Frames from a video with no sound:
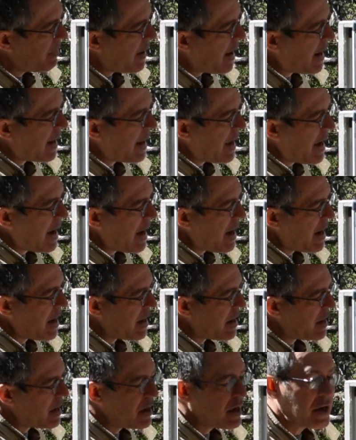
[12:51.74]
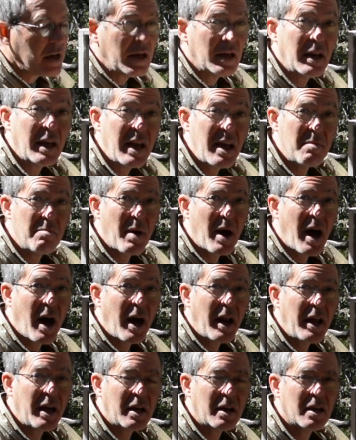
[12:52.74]
That A in
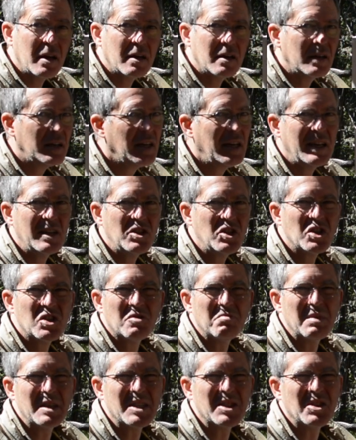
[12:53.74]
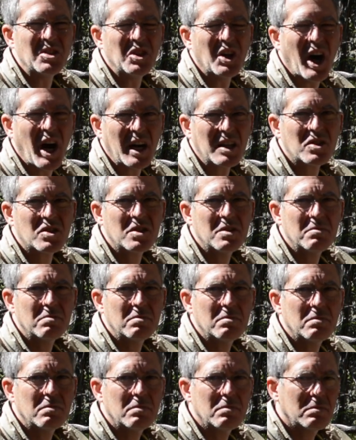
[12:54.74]
abiotic, it just means not
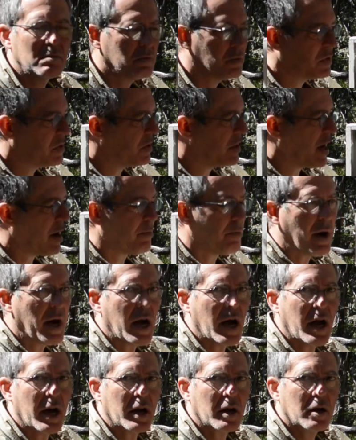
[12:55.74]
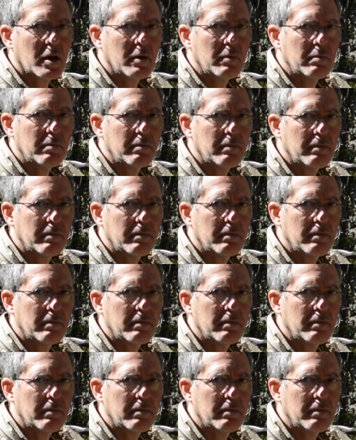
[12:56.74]
biotic.